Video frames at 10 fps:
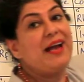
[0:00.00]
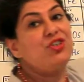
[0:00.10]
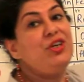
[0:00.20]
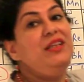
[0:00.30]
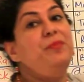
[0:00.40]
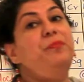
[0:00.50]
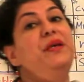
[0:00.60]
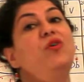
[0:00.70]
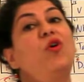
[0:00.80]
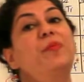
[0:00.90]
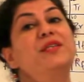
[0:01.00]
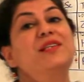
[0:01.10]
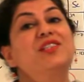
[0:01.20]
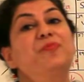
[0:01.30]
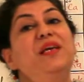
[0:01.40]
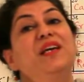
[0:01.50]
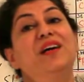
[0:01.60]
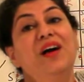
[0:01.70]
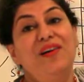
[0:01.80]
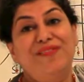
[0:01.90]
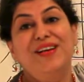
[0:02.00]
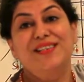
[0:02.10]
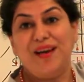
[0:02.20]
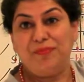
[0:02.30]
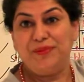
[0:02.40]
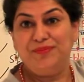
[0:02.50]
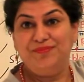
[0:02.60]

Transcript: actually the p orbitals being filled up.